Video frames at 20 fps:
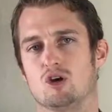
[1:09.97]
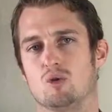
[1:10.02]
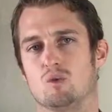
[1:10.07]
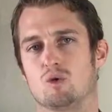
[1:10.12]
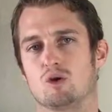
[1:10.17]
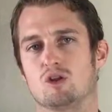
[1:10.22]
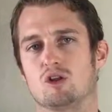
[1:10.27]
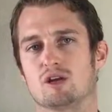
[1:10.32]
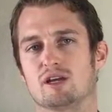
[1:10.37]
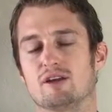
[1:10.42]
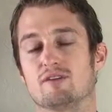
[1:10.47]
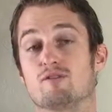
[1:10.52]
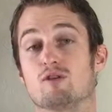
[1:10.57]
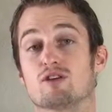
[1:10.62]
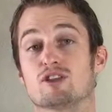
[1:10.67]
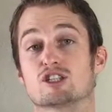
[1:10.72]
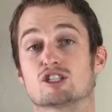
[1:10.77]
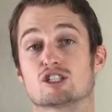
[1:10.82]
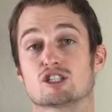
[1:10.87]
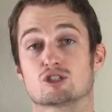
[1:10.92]
We're looking for
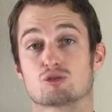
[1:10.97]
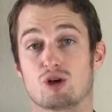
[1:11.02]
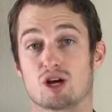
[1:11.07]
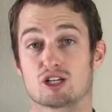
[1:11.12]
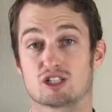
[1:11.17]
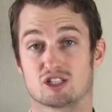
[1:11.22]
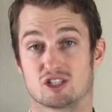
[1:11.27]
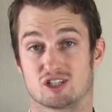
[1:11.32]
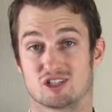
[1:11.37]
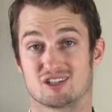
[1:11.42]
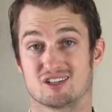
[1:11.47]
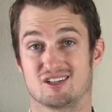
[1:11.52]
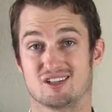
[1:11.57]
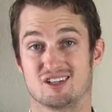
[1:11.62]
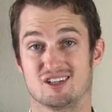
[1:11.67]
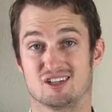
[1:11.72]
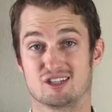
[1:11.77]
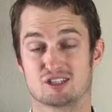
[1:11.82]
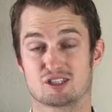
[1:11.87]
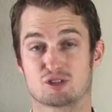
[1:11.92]
the structure.
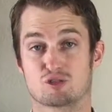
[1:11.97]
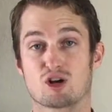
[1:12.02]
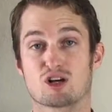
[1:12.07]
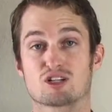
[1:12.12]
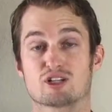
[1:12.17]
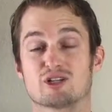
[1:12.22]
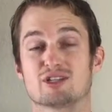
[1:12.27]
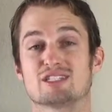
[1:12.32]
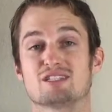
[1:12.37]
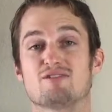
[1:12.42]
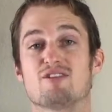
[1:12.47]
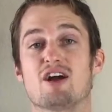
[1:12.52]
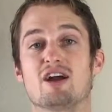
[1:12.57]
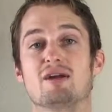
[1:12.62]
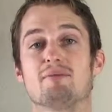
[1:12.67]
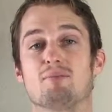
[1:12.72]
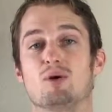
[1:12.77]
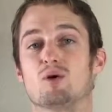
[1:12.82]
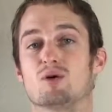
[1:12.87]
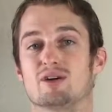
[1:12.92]
Structure is very
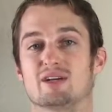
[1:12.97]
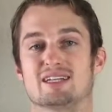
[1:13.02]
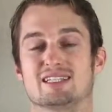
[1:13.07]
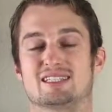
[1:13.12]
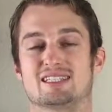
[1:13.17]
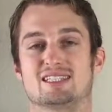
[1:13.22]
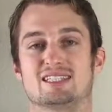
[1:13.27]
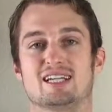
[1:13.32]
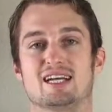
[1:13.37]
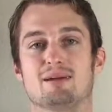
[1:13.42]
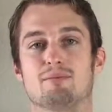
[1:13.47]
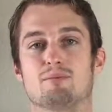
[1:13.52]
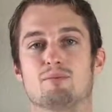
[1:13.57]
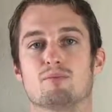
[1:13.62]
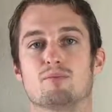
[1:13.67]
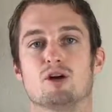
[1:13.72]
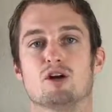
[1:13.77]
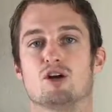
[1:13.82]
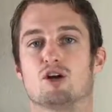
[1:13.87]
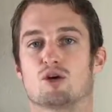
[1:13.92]
important. It's the
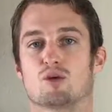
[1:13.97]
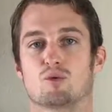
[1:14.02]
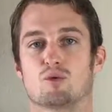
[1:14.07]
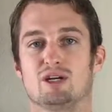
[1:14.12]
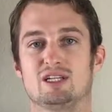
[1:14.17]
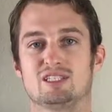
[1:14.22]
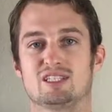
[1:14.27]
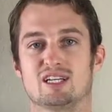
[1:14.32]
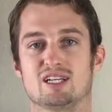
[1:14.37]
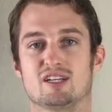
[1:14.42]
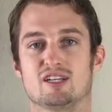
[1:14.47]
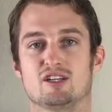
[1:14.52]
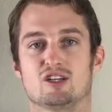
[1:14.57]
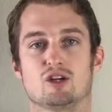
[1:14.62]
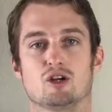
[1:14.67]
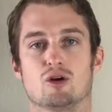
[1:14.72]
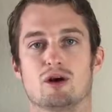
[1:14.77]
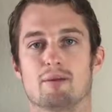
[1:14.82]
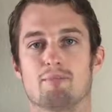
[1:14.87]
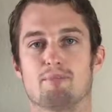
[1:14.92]
same reason,
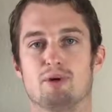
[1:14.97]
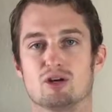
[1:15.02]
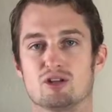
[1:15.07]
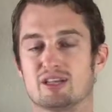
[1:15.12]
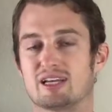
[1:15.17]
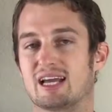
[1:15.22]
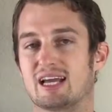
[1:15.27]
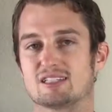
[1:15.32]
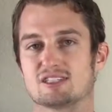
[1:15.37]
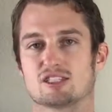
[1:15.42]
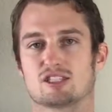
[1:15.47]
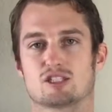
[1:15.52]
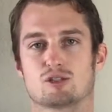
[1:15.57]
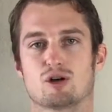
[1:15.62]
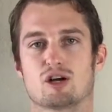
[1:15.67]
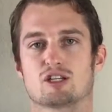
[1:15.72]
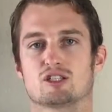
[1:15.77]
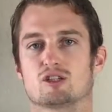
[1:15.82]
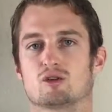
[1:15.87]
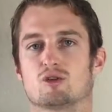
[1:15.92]
a building has a
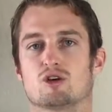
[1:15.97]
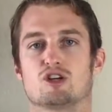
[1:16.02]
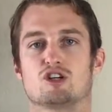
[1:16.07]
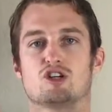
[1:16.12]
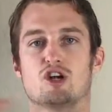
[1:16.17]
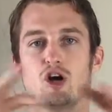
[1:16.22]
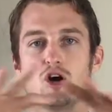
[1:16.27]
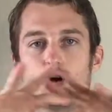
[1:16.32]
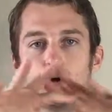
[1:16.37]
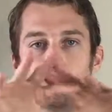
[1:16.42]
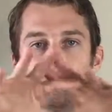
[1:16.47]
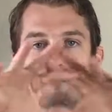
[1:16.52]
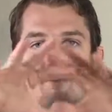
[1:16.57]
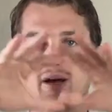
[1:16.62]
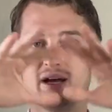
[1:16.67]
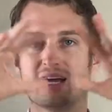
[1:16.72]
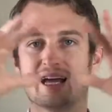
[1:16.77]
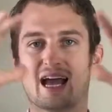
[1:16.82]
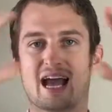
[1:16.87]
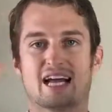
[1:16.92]
structure or a dome
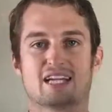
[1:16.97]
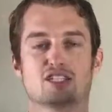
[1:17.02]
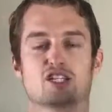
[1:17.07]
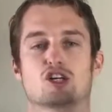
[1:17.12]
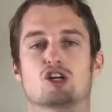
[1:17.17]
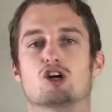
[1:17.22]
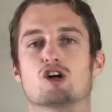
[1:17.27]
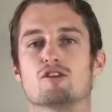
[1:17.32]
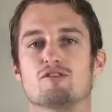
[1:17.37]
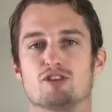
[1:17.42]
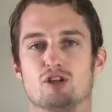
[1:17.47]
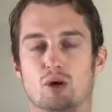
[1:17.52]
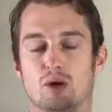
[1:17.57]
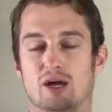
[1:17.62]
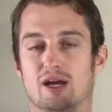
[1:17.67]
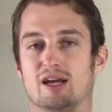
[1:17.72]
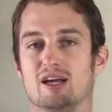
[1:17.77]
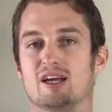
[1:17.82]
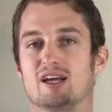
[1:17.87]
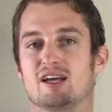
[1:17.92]
has a curve to
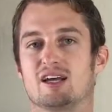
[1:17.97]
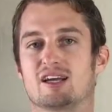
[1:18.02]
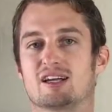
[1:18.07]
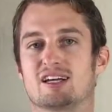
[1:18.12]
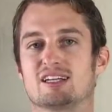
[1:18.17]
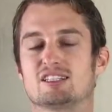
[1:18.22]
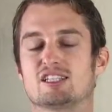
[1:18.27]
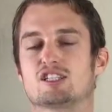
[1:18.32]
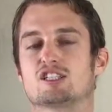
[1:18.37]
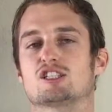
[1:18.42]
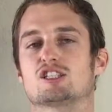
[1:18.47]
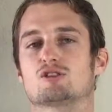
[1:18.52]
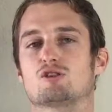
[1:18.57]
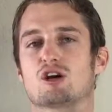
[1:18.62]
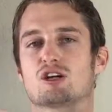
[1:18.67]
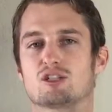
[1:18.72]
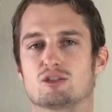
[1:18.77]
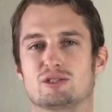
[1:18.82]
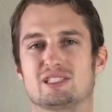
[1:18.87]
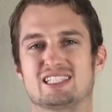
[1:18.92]
it, because it's
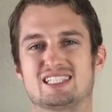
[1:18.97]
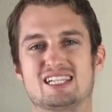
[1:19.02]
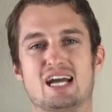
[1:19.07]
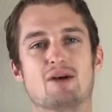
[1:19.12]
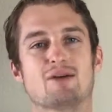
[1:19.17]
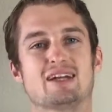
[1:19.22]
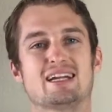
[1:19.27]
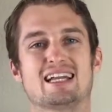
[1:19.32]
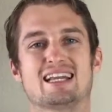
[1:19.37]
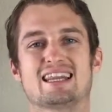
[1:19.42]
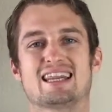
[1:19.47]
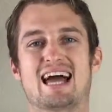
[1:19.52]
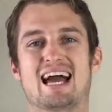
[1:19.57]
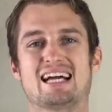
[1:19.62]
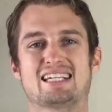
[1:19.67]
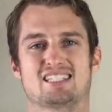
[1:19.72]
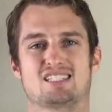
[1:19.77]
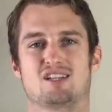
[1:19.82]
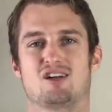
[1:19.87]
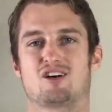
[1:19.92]
structurally sound and it
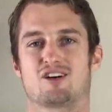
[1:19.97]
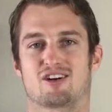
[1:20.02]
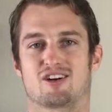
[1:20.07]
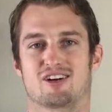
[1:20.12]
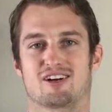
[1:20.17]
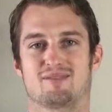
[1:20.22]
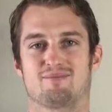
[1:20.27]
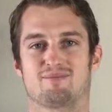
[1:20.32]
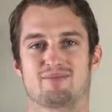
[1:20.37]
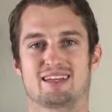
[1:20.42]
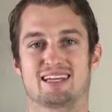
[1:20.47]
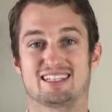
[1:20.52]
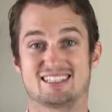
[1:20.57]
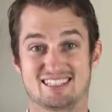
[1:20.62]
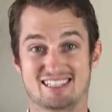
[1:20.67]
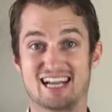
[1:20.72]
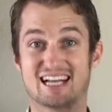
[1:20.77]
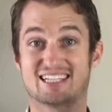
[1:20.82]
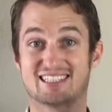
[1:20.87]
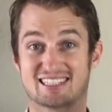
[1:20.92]
lasts longer. It
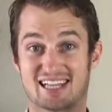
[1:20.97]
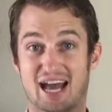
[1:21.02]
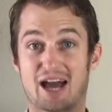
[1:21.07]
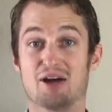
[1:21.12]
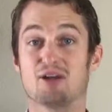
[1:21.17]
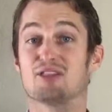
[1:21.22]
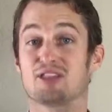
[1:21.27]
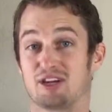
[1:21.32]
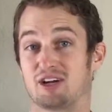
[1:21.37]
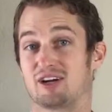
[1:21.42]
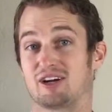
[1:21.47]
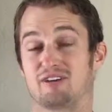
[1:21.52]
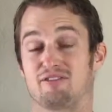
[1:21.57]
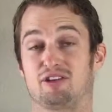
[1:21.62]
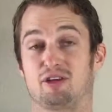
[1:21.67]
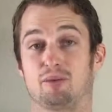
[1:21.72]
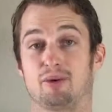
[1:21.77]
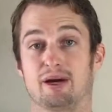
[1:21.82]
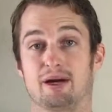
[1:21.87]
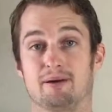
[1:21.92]
stays healthier, if
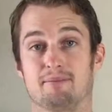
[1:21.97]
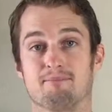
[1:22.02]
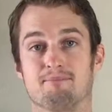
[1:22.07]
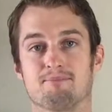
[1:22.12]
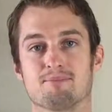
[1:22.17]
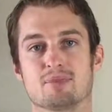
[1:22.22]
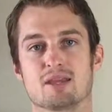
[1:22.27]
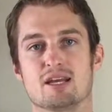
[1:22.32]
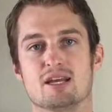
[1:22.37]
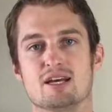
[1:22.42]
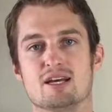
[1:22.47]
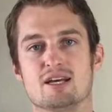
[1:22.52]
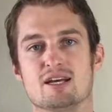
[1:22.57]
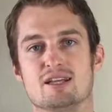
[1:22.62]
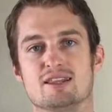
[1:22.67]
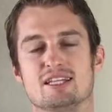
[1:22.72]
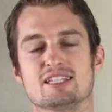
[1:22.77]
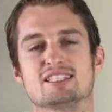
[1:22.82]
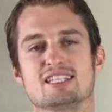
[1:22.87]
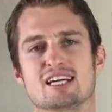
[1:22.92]
you will.
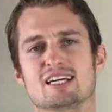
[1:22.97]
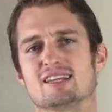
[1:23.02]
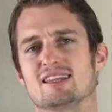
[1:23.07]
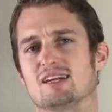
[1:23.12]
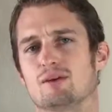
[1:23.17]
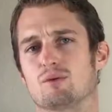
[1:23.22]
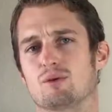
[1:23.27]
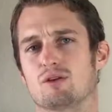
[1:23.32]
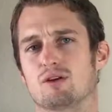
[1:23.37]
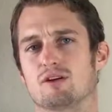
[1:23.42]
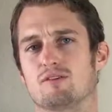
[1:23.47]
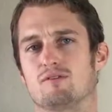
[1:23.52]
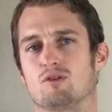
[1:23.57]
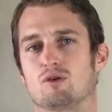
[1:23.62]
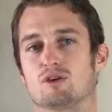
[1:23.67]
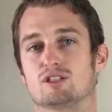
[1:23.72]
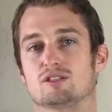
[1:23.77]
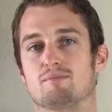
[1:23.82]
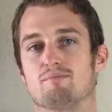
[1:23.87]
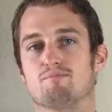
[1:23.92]
The second thing we're looking
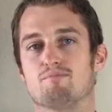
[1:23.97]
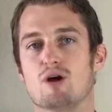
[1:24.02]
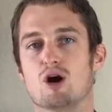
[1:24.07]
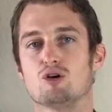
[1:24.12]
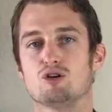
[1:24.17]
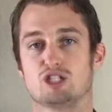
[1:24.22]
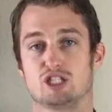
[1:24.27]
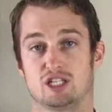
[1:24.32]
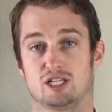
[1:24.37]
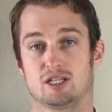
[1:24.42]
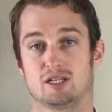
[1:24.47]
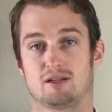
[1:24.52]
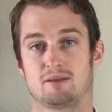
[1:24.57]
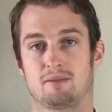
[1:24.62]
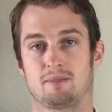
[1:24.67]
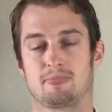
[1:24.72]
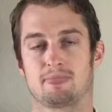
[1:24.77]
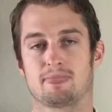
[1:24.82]
for is motion.